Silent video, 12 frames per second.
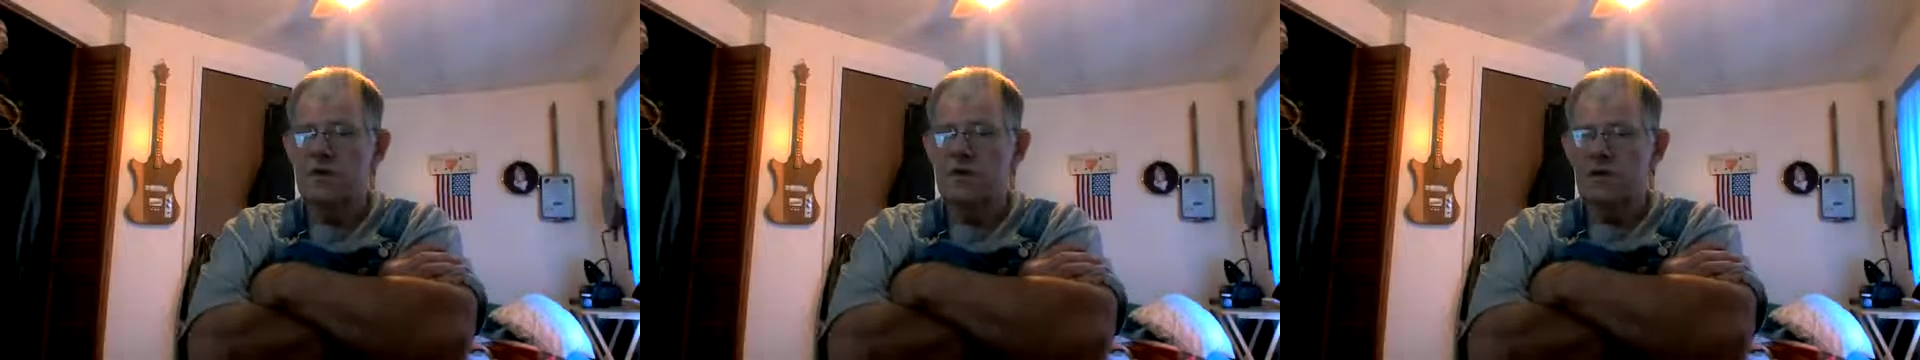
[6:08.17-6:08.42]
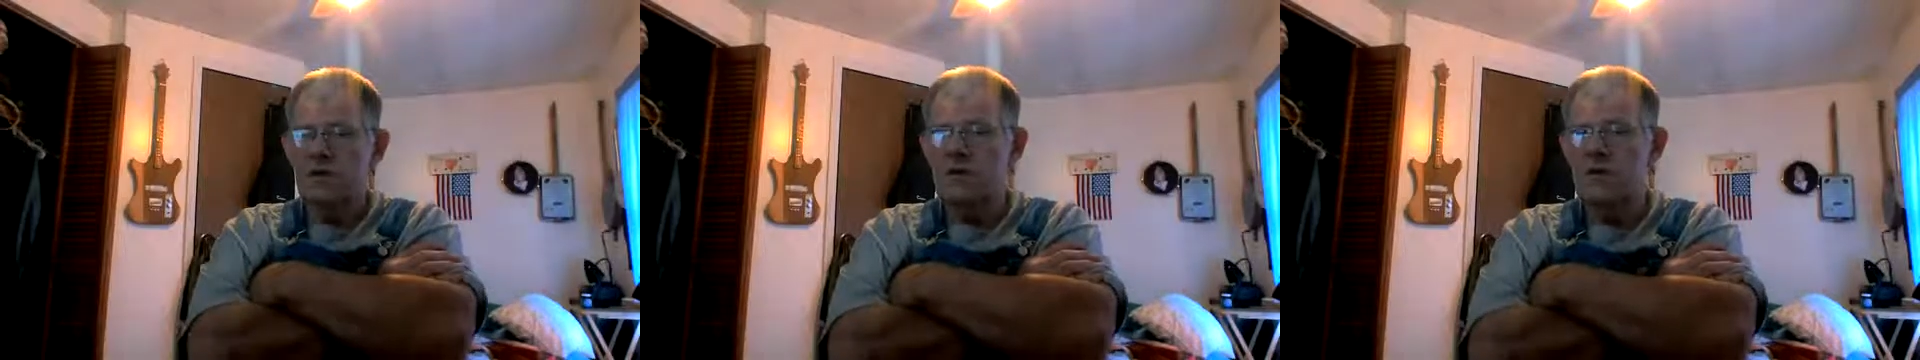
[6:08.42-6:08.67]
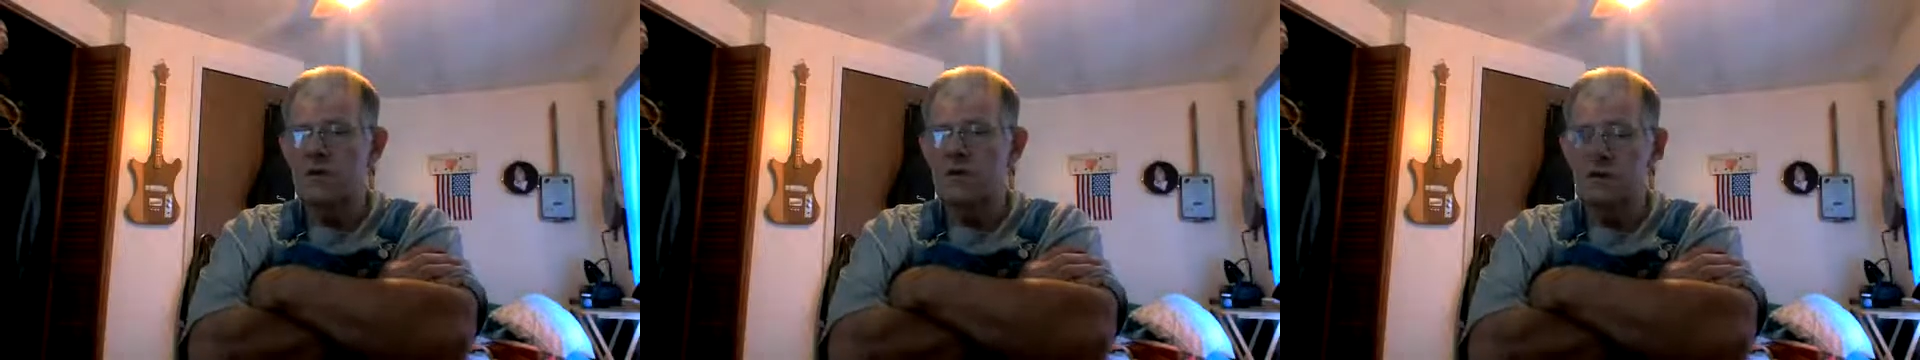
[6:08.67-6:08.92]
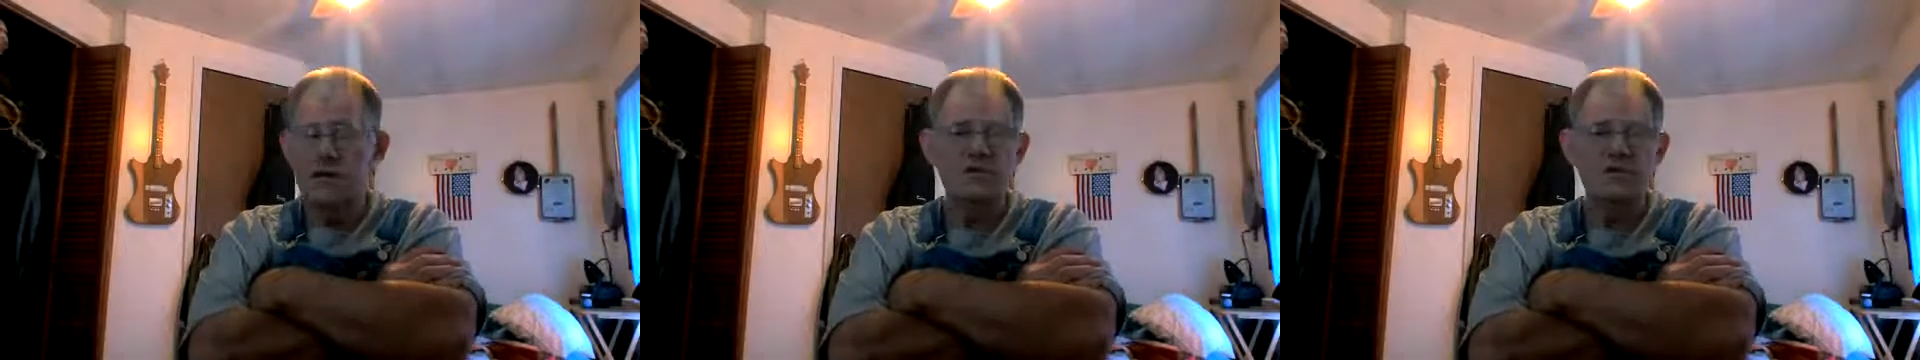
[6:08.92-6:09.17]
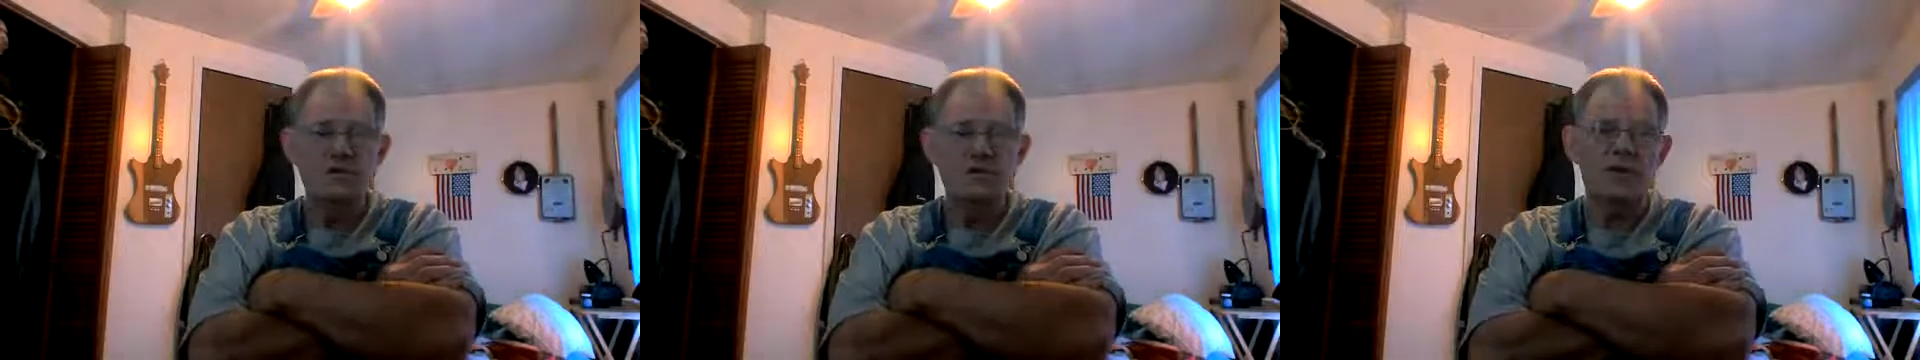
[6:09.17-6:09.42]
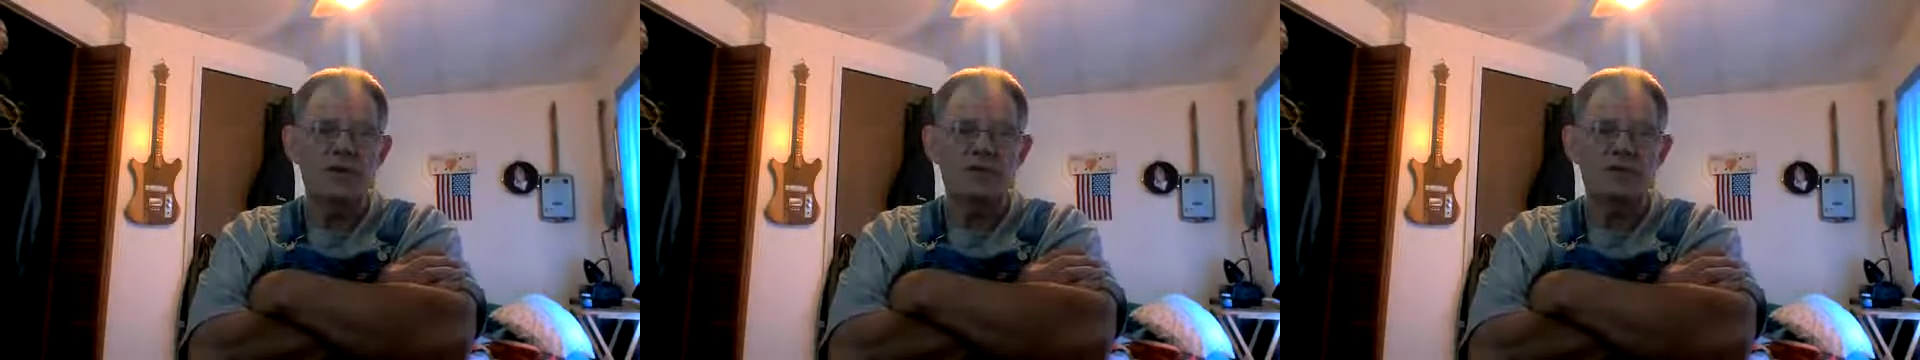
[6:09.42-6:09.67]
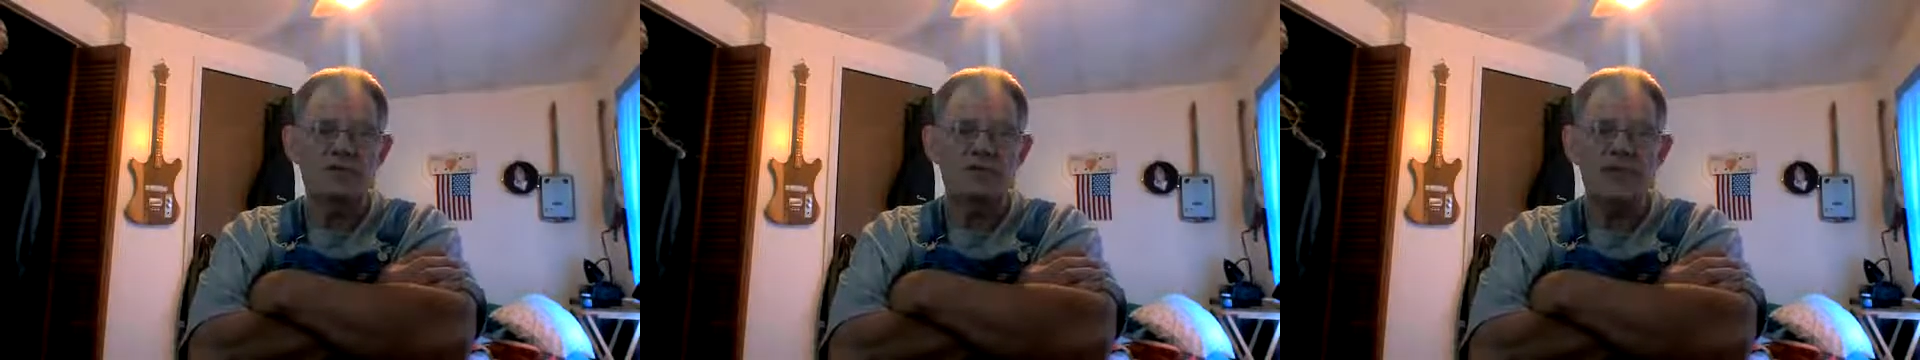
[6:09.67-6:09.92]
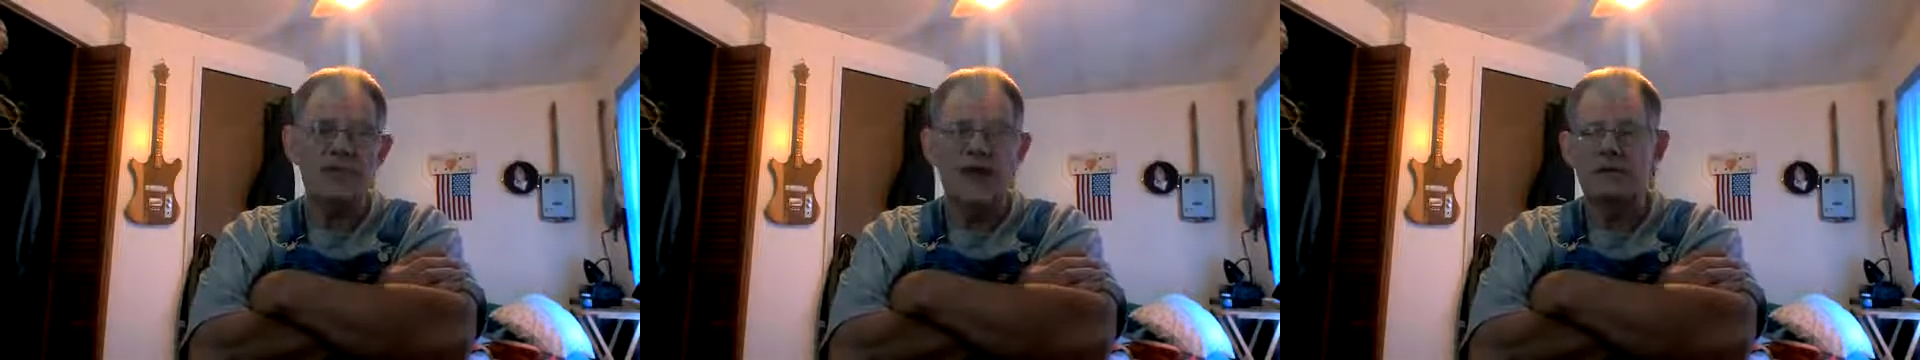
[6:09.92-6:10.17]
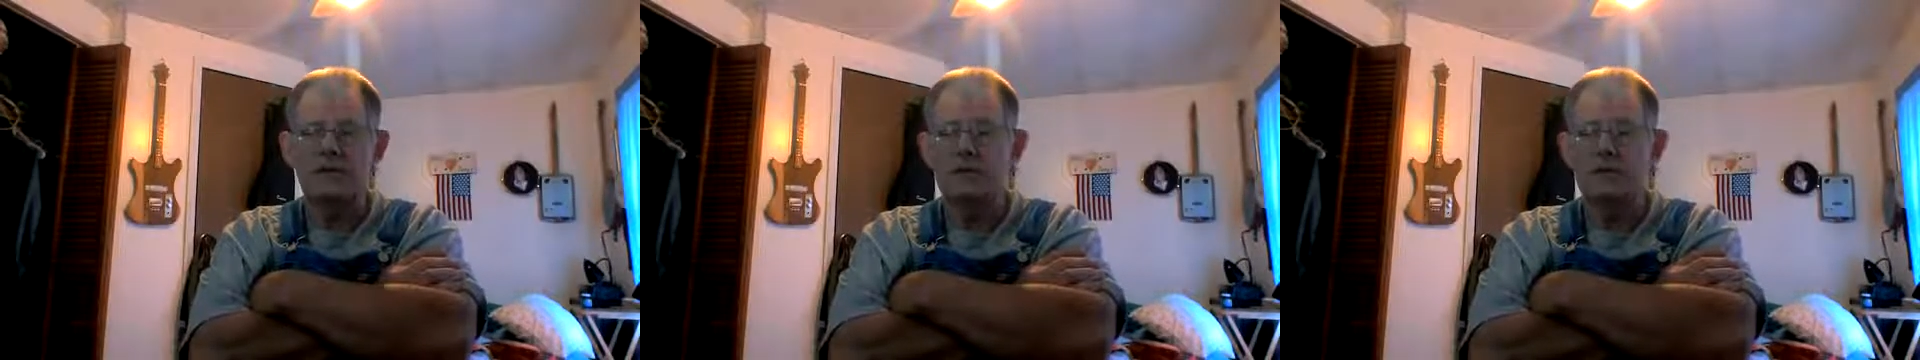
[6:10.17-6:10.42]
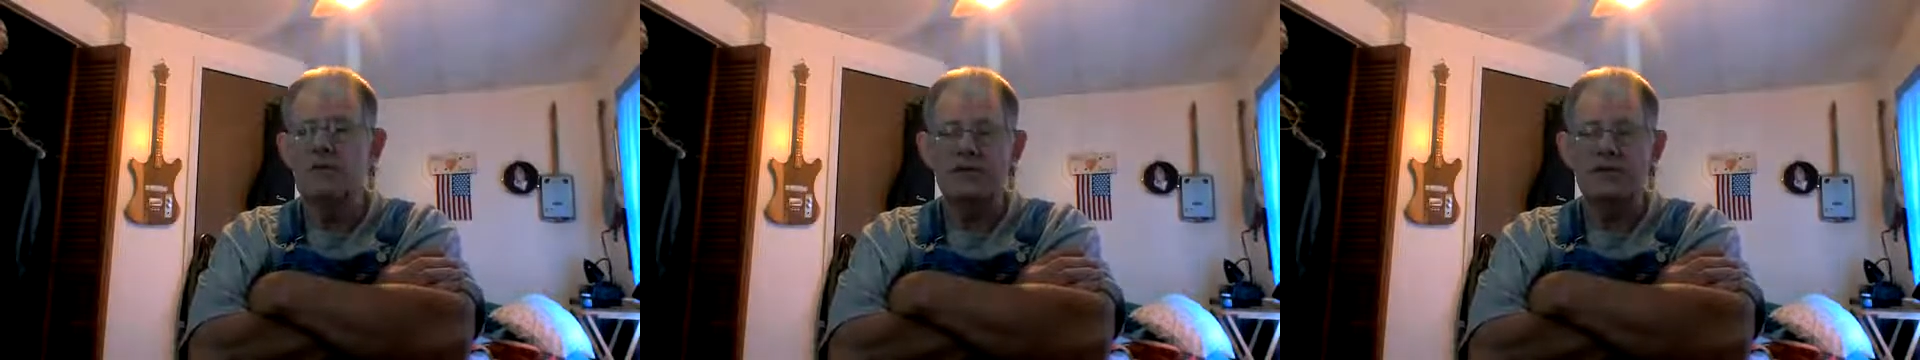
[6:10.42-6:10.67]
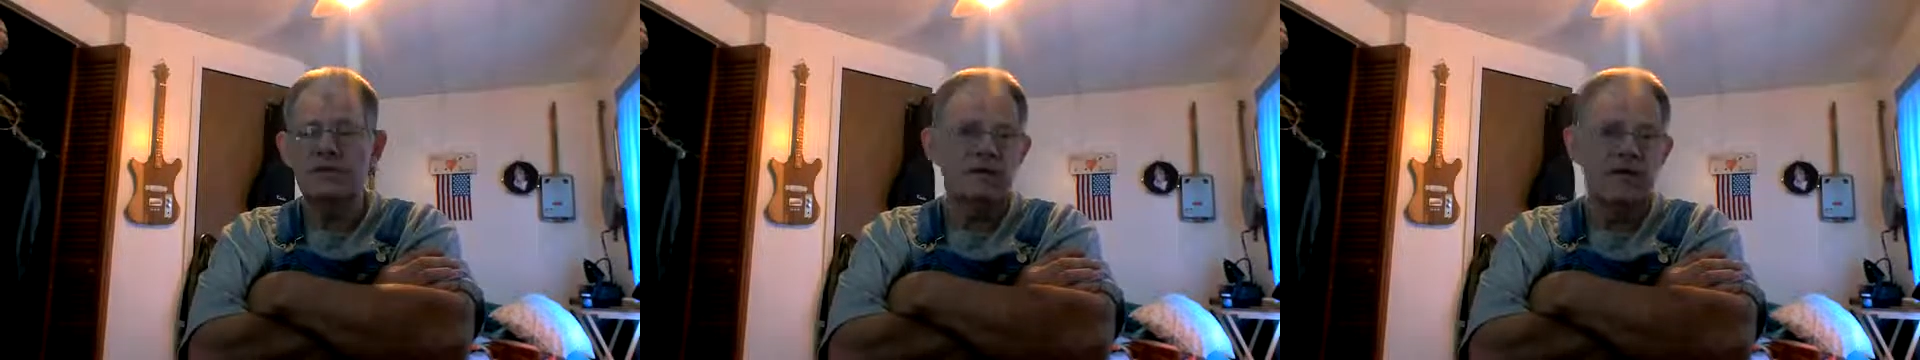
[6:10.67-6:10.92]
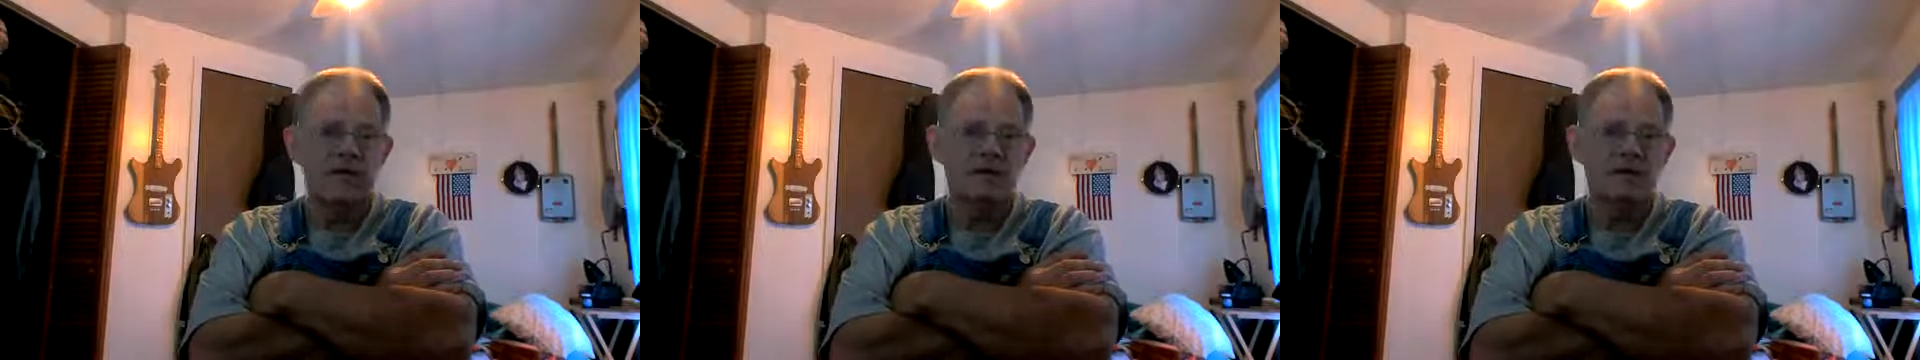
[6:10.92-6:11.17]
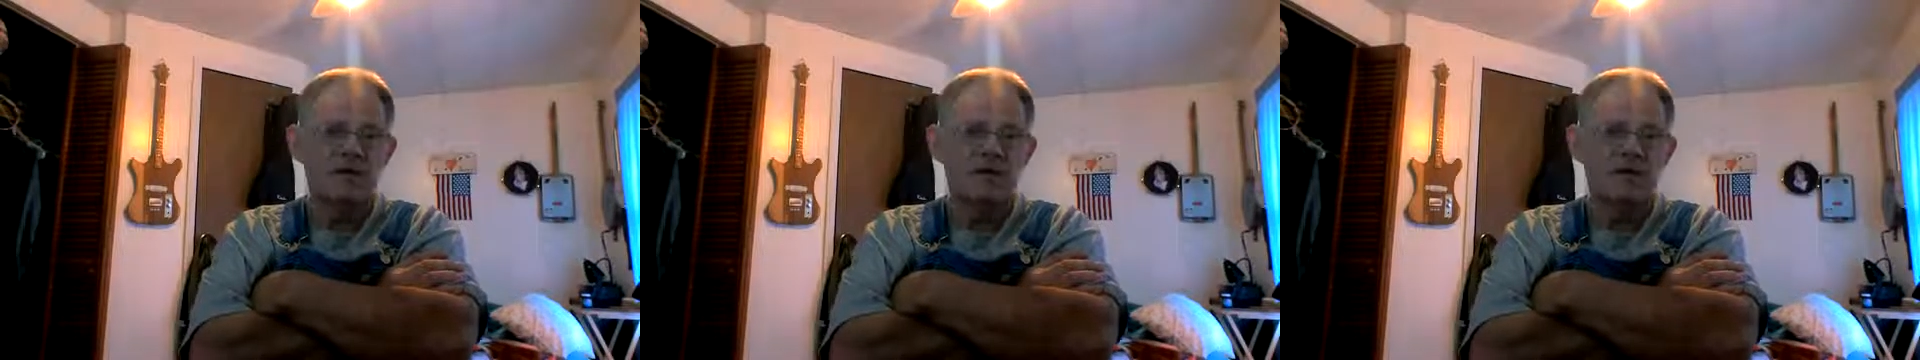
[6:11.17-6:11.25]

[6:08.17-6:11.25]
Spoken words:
because you could really understand them, knew what they meant,